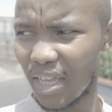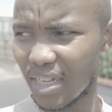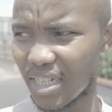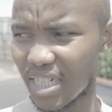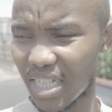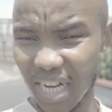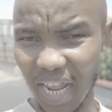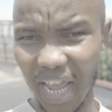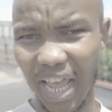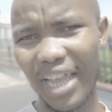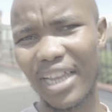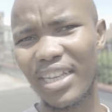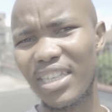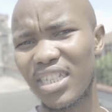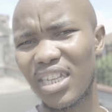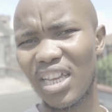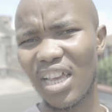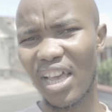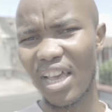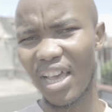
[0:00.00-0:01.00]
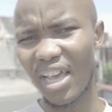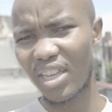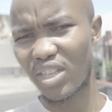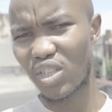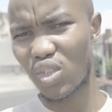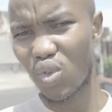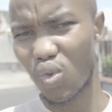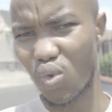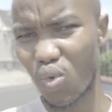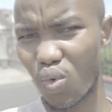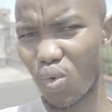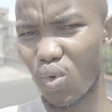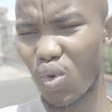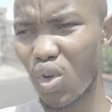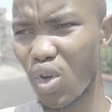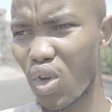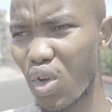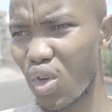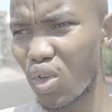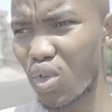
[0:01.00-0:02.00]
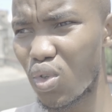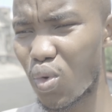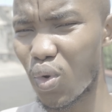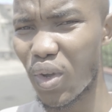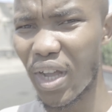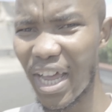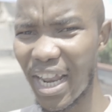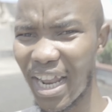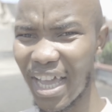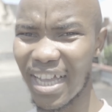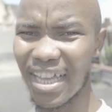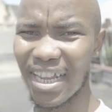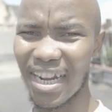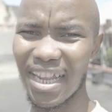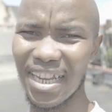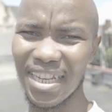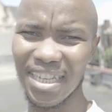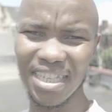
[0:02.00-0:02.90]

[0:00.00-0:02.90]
tried to color grade